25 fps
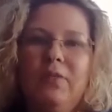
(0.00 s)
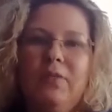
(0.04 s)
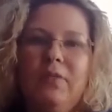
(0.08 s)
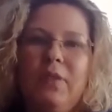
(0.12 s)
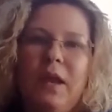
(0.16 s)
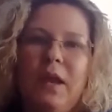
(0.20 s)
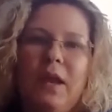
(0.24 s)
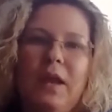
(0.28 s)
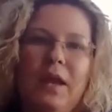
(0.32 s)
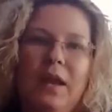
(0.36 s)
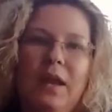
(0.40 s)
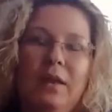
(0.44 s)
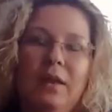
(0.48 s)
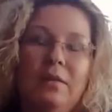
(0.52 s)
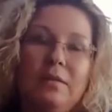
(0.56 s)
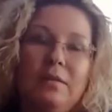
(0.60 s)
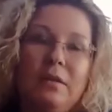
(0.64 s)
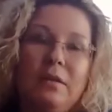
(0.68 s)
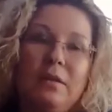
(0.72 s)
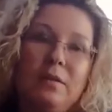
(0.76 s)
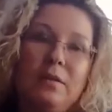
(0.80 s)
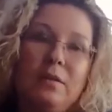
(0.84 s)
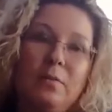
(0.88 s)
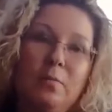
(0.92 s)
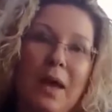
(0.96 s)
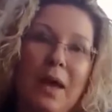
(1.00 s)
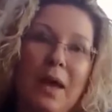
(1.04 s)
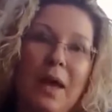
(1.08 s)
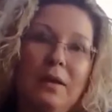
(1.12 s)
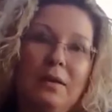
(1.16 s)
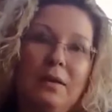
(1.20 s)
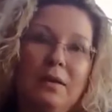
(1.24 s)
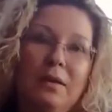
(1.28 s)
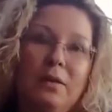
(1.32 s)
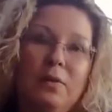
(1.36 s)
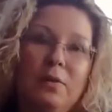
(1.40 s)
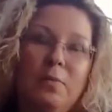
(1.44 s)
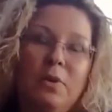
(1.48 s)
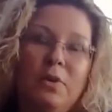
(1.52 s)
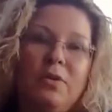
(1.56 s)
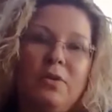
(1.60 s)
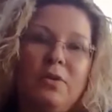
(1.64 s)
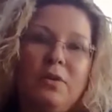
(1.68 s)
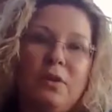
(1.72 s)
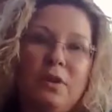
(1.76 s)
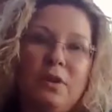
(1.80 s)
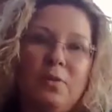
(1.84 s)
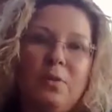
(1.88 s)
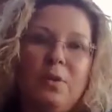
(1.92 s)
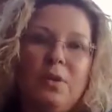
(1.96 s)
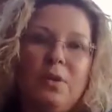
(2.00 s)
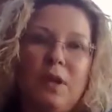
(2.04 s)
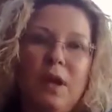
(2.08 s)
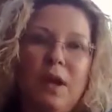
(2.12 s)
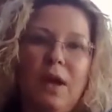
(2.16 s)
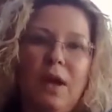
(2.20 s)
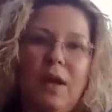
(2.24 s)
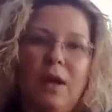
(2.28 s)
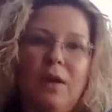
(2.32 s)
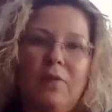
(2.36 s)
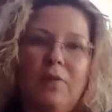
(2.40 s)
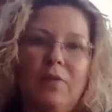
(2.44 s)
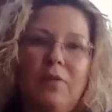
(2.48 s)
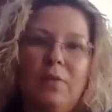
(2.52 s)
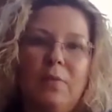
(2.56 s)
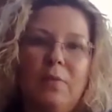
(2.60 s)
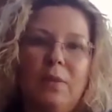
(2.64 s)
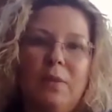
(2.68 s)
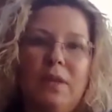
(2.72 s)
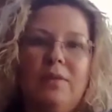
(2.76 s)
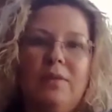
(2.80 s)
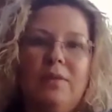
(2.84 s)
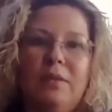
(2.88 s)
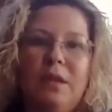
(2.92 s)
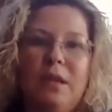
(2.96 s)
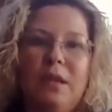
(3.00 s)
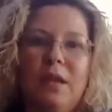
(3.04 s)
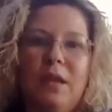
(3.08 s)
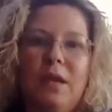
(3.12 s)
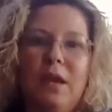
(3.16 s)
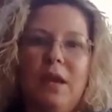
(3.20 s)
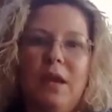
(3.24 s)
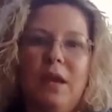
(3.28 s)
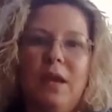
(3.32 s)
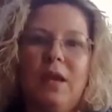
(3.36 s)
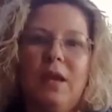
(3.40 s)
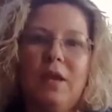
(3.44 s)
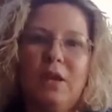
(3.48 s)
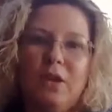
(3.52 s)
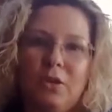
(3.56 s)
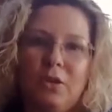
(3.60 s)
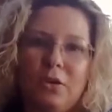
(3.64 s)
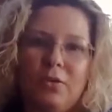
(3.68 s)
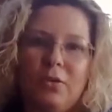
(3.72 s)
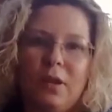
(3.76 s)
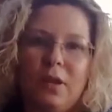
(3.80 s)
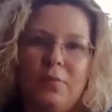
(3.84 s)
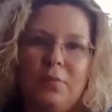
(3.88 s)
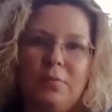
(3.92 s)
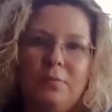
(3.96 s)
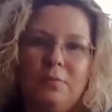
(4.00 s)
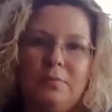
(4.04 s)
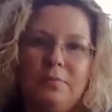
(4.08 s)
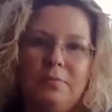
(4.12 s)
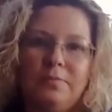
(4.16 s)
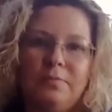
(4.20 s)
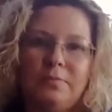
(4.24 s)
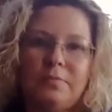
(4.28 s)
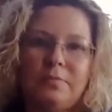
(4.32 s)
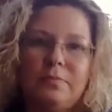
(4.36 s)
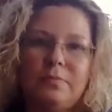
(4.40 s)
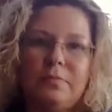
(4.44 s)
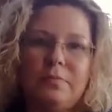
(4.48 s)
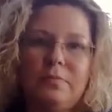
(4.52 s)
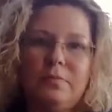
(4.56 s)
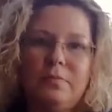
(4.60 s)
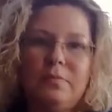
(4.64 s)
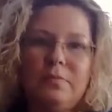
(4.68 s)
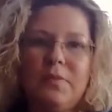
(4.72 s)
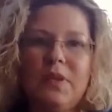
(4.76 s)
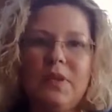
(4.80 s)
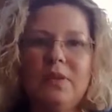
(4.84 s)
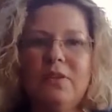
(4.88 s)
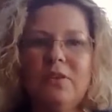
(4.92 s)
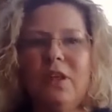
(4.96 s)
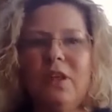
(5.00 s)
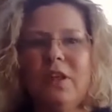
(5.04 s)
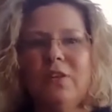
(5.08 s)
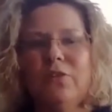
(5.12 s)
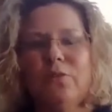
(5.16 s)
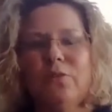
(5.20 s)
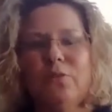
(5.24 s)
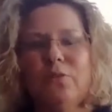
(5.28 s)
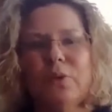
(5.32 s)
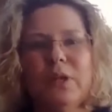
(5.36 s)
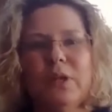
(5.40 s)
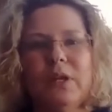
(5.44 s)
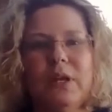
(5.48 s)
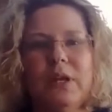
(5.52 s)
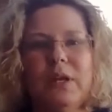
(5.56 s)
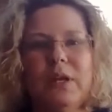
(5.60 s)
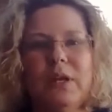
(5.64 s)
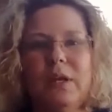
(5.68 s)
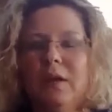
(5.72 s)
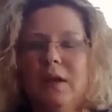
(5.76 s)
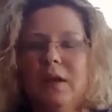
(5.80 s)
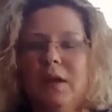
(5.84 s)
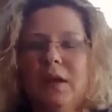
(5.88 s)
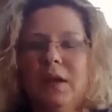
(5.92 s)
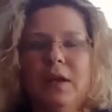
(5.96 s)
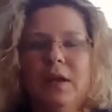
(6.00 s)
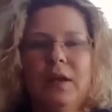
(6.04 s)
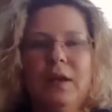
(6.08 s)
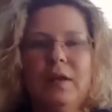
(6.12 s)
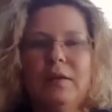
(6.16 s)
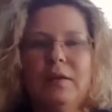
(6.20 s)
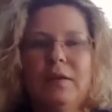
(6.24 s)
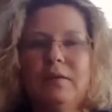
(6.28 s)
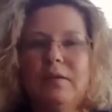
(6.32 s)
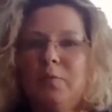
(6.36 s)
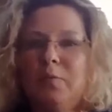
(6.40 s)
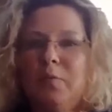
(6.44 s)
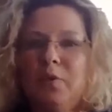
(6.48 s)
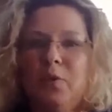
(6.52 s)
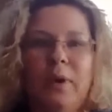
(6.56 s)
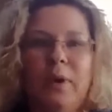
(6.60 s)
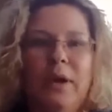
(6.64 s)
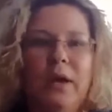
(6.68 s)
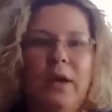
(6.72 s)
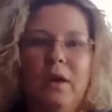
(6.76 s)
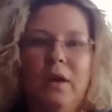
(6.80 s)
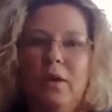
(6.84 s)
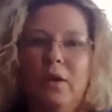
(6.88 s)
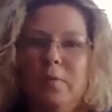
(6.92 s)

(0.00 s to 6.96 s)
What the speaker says: So he gave that essence back to the person that would die of the bee sting, and it cured them. That's really a simple way